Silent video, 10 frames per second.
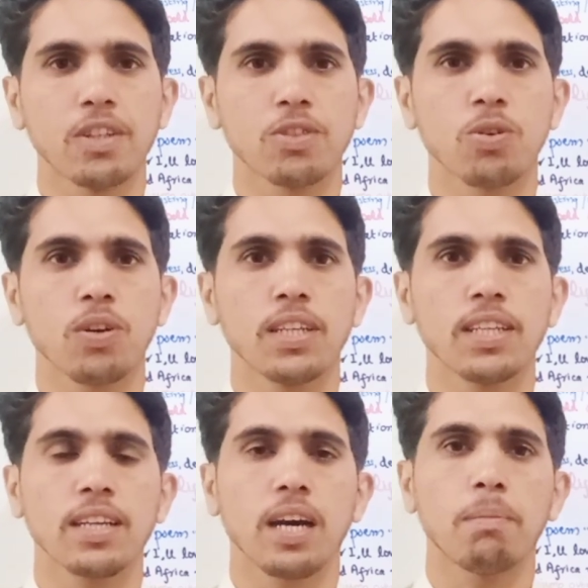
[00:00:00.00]
so it
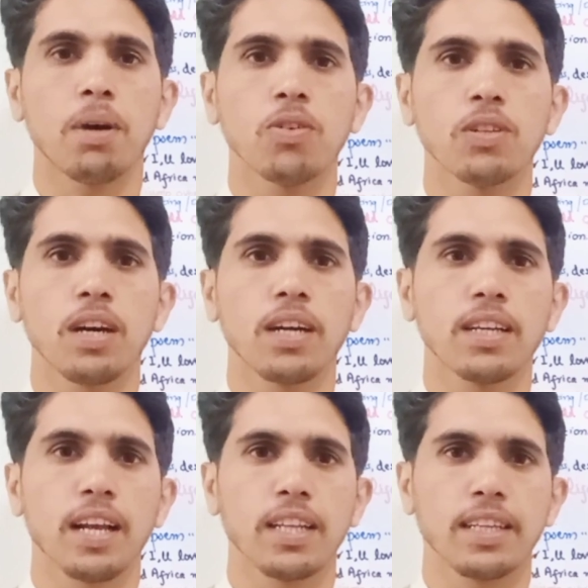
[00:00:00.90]
is above the
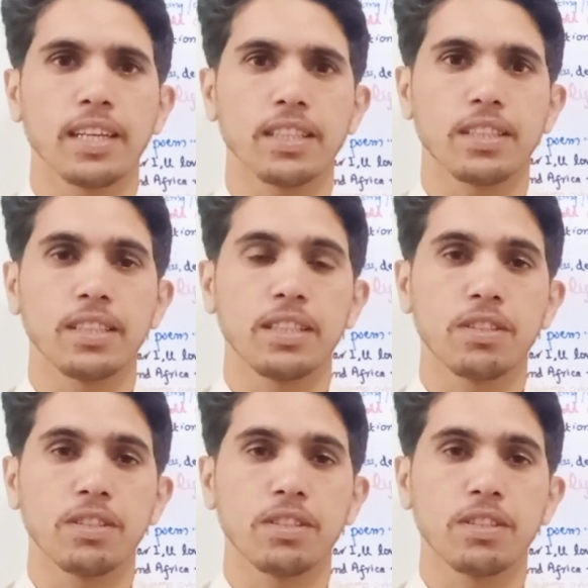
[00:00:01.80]
real thing.